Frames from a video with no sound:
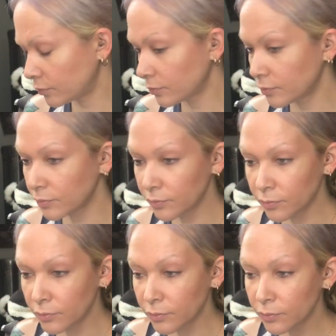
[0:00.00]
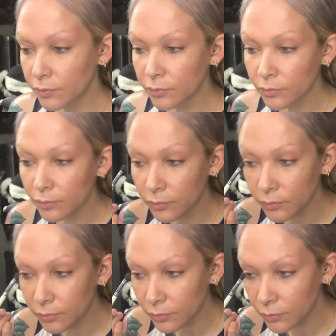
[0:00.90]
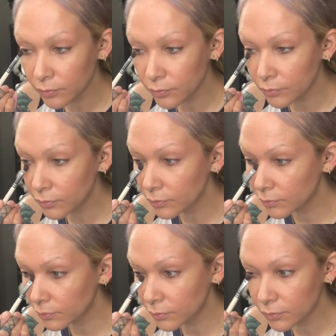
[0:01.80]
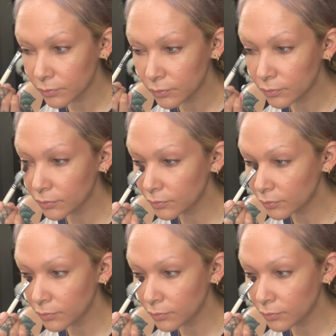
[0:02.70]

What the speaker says: Nothing is said.